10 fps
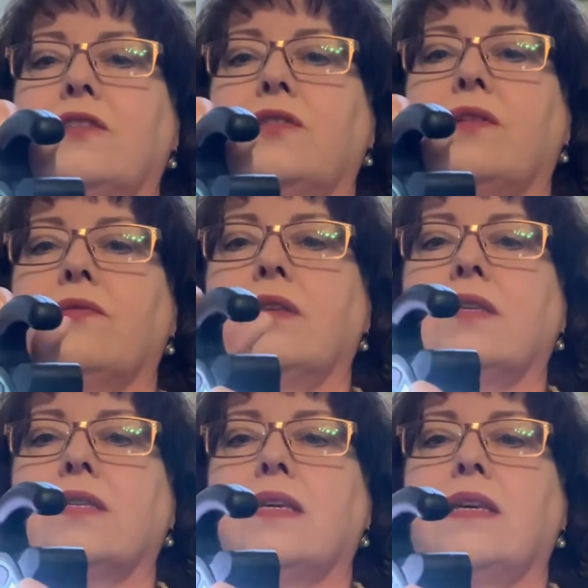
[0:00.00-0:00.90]
you're not really
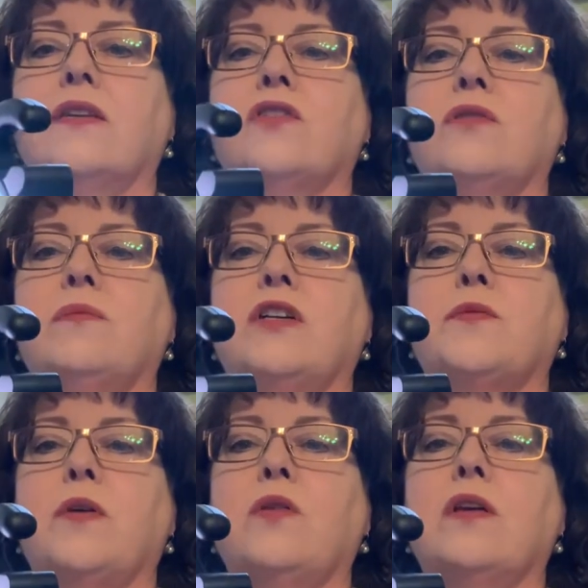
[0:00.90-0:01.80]
seeing too
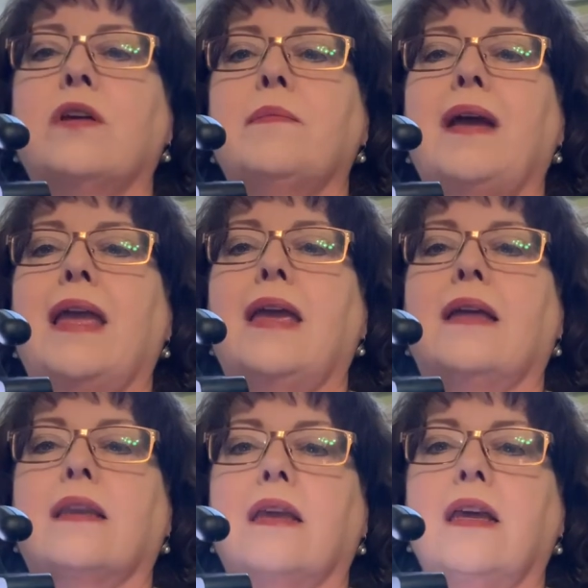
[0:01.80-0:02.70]
much, but look at my
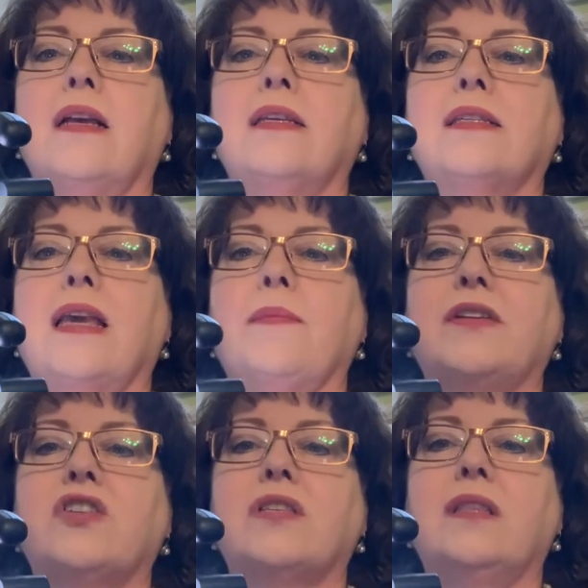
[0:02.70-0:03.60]
hand. See how
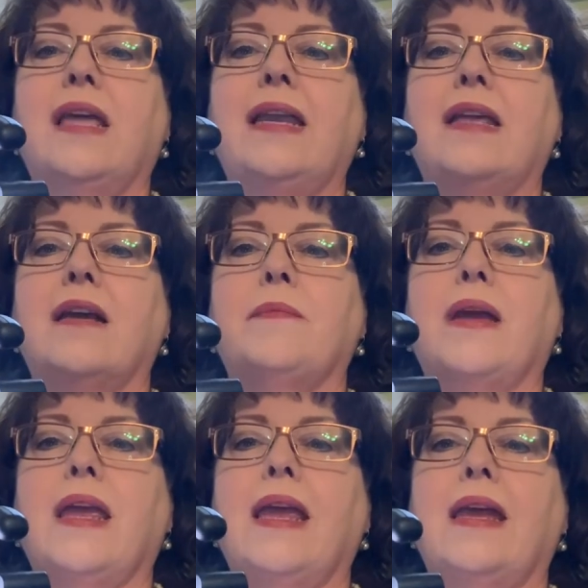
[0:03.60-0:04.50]
much is lighting up
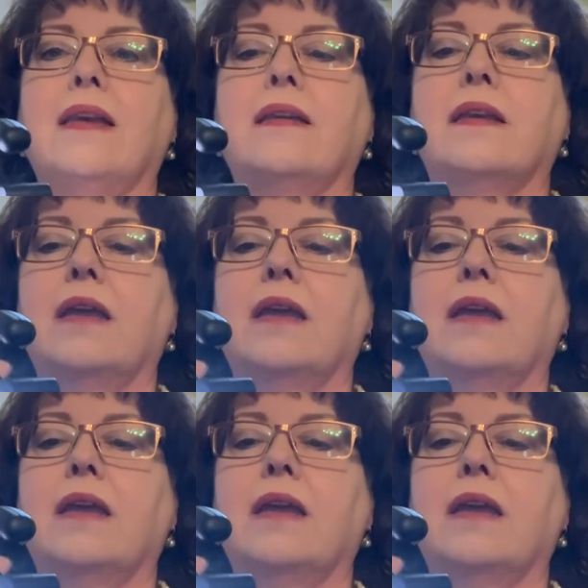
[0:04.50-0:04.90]
my hand?